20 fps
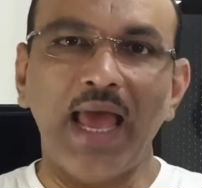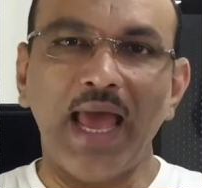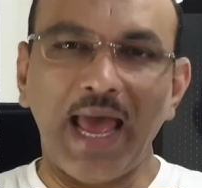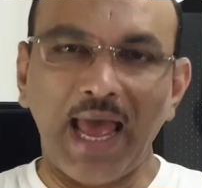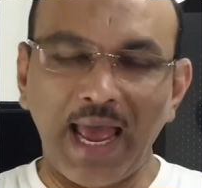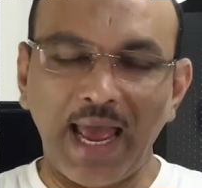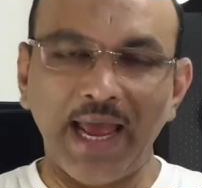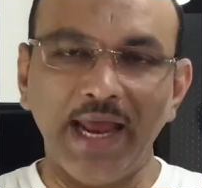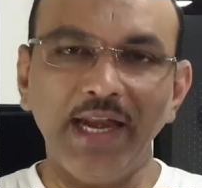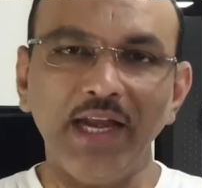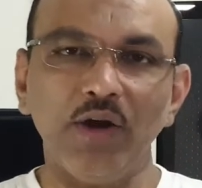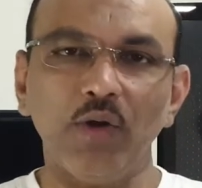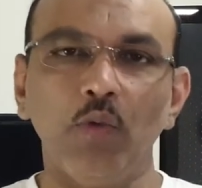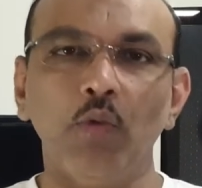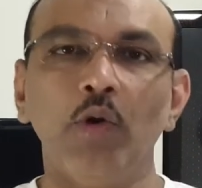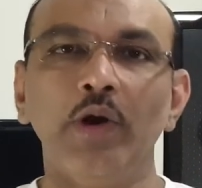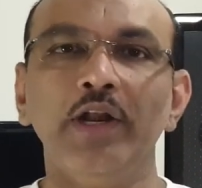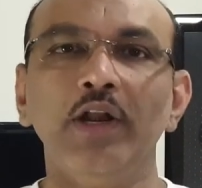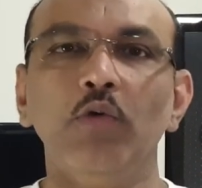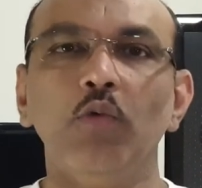and
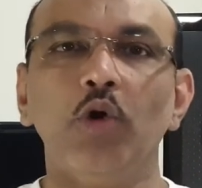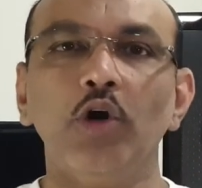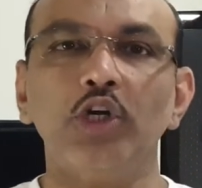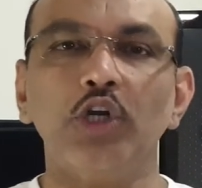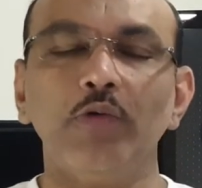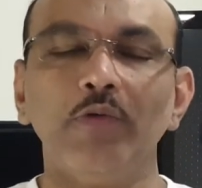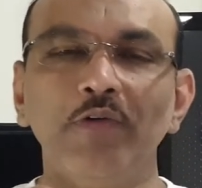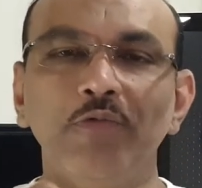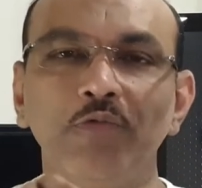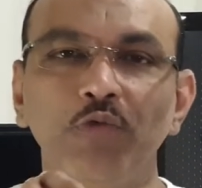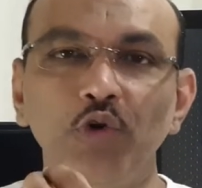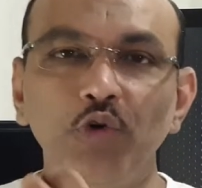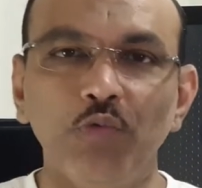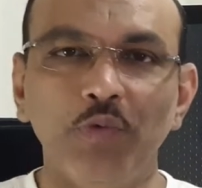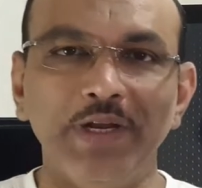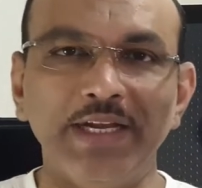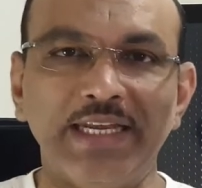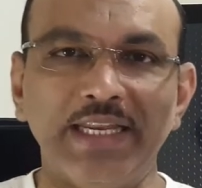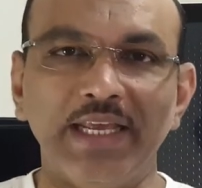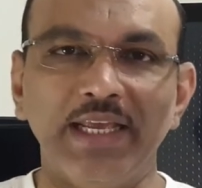whatever food
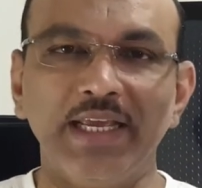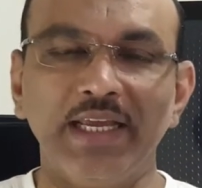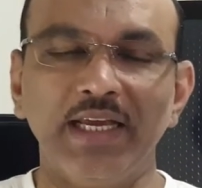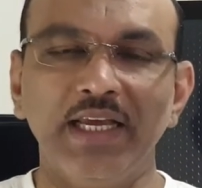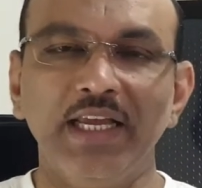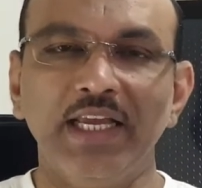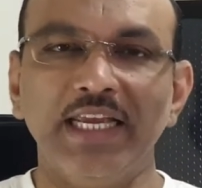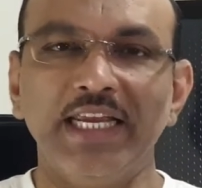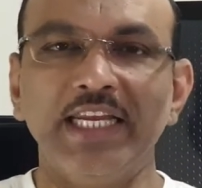we take,